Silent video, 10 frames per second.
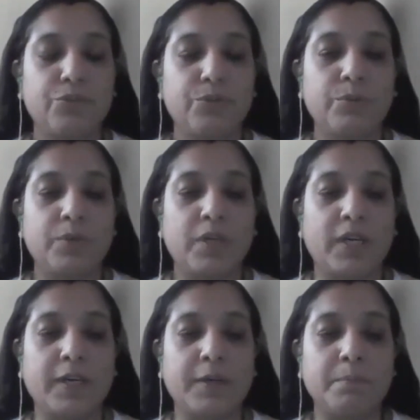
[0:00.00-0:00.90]
do
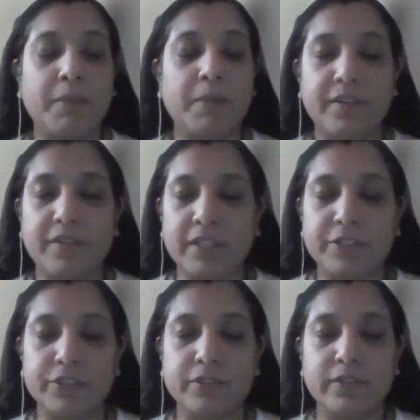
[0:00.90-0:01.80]

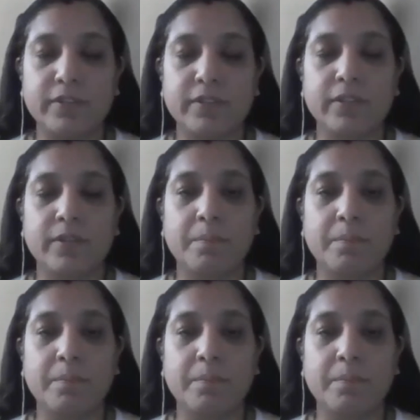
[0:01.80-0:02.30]
meditations,